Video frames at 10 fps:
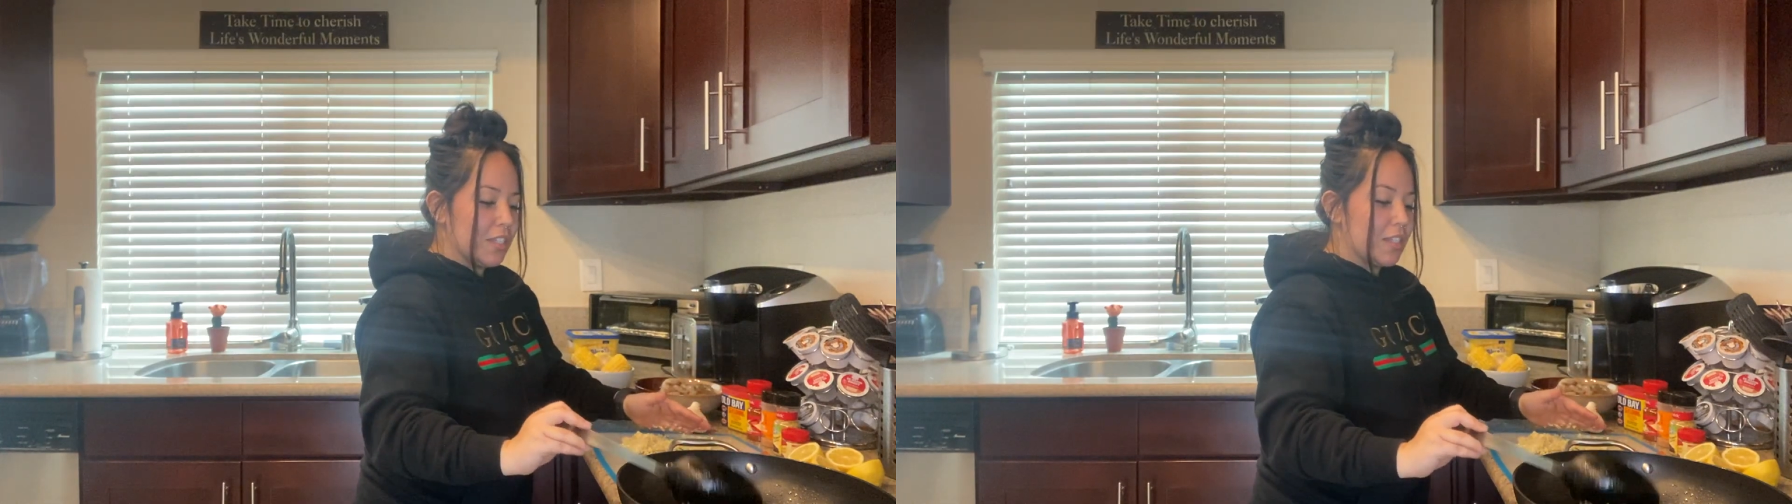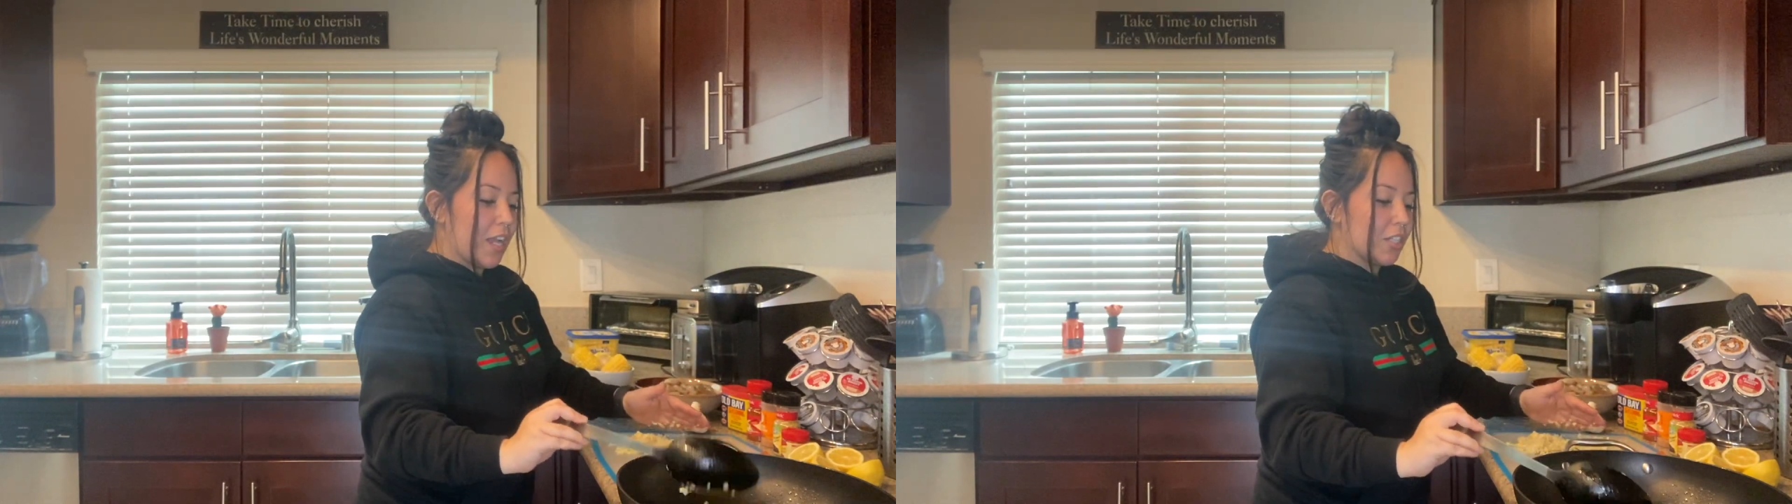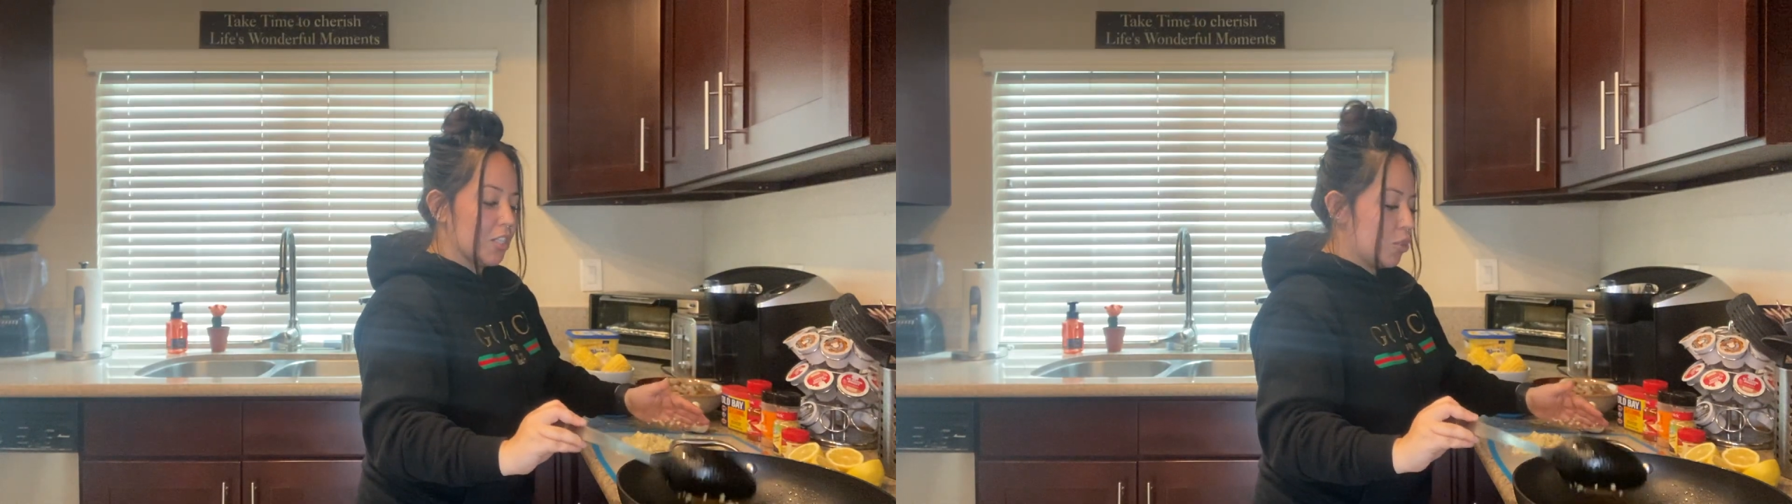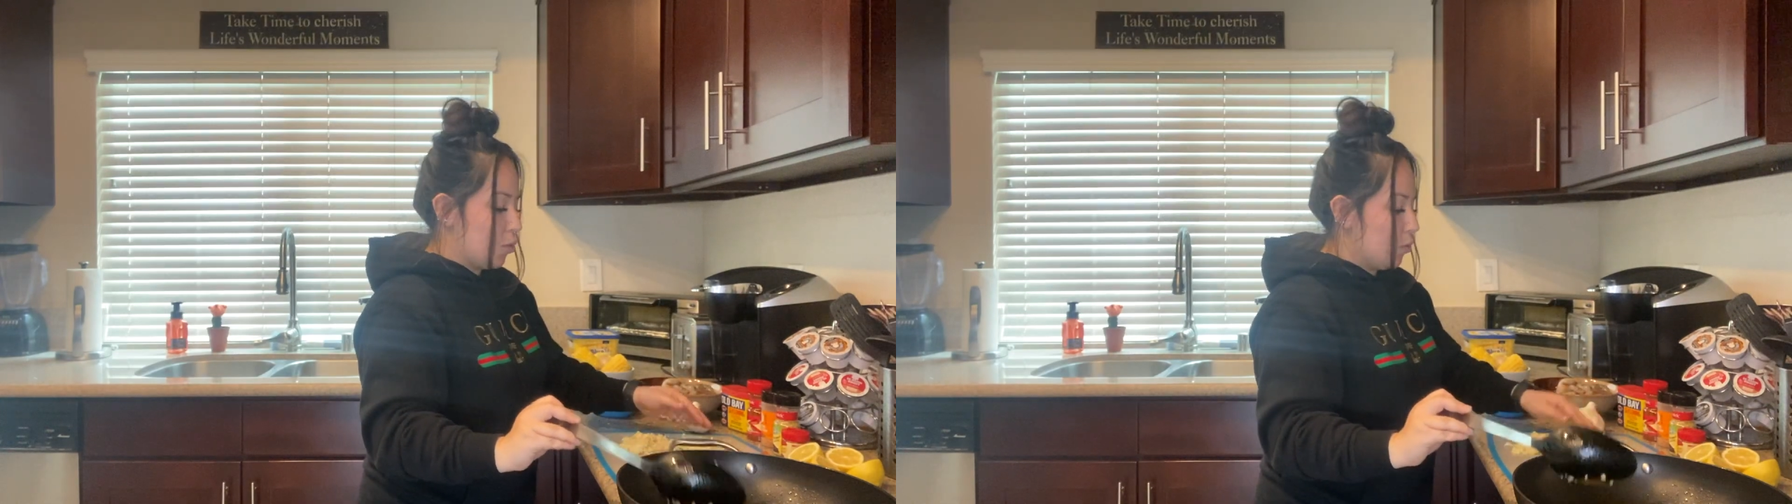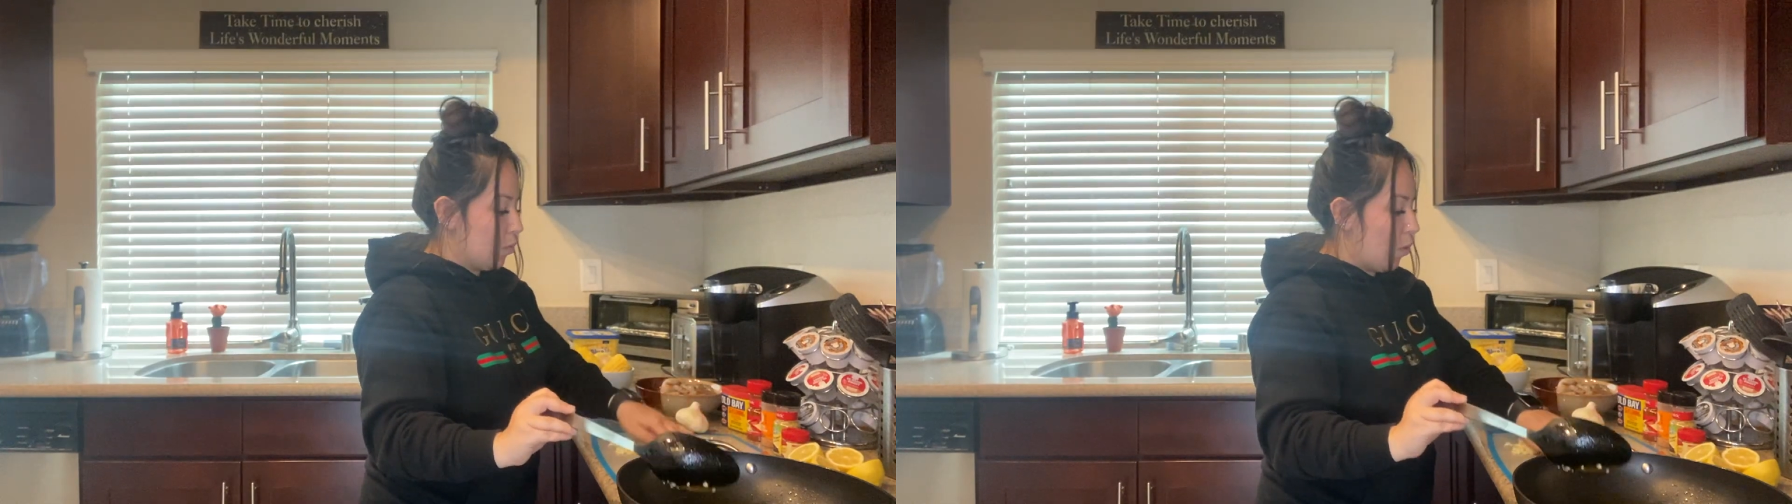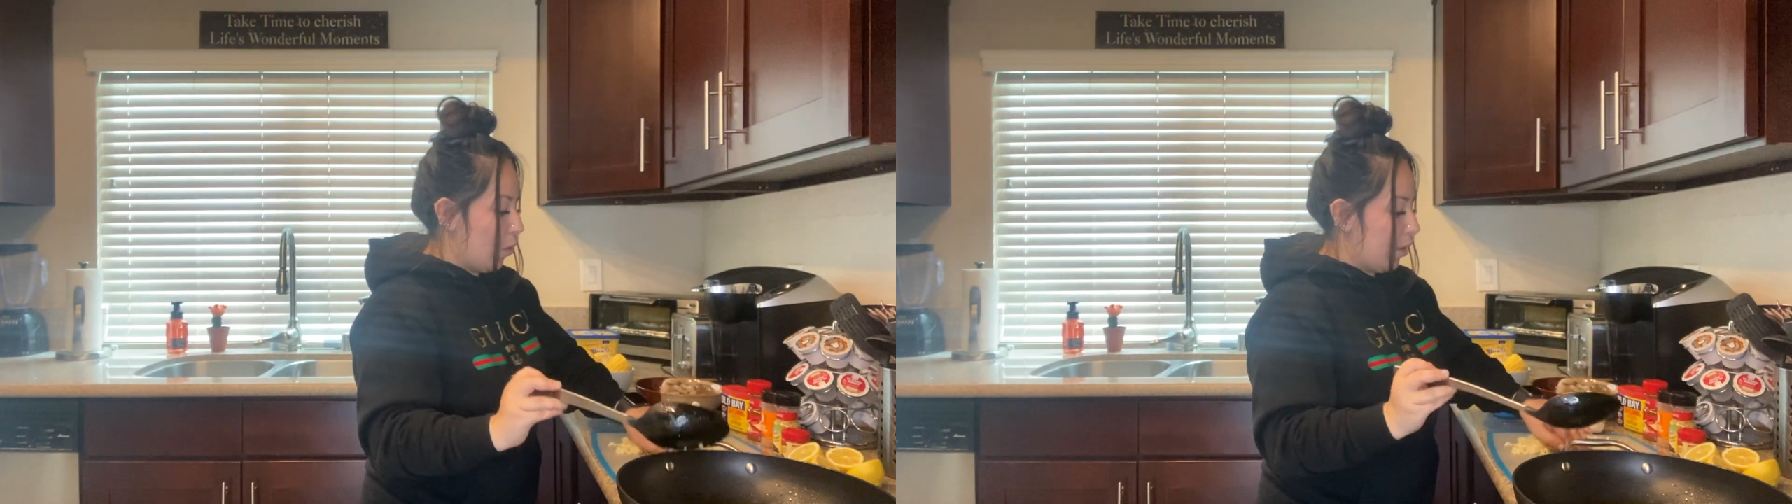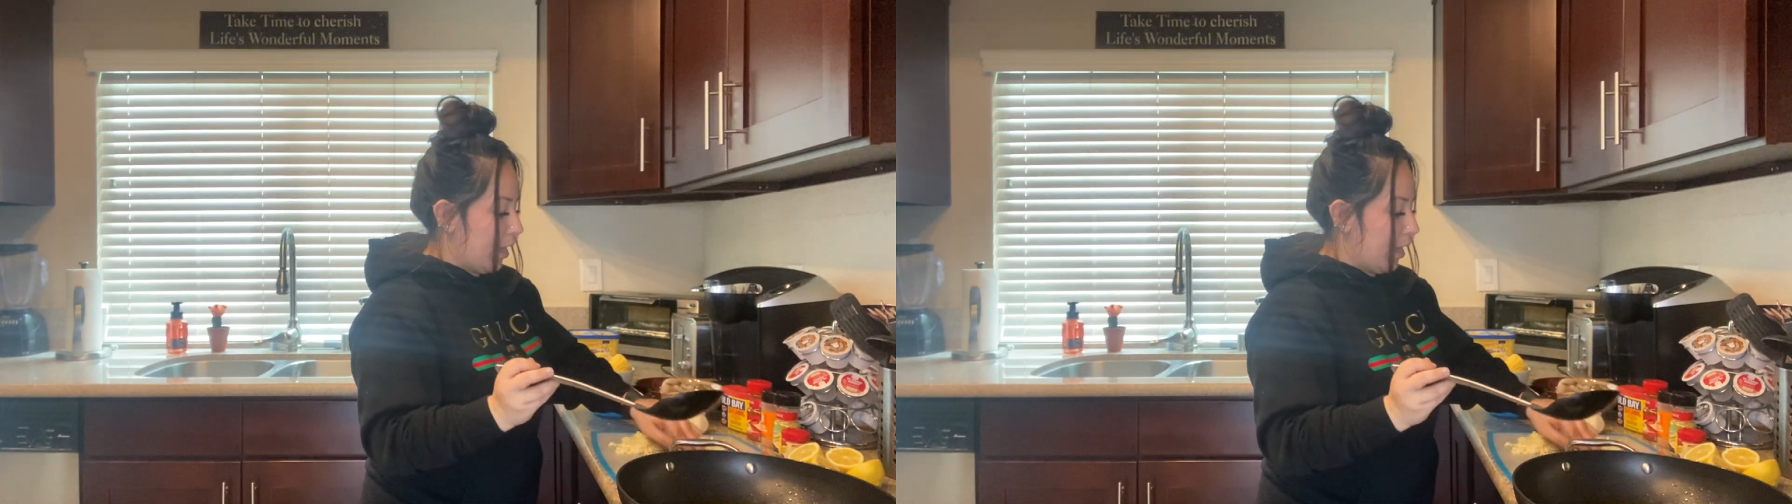is actually 2 whole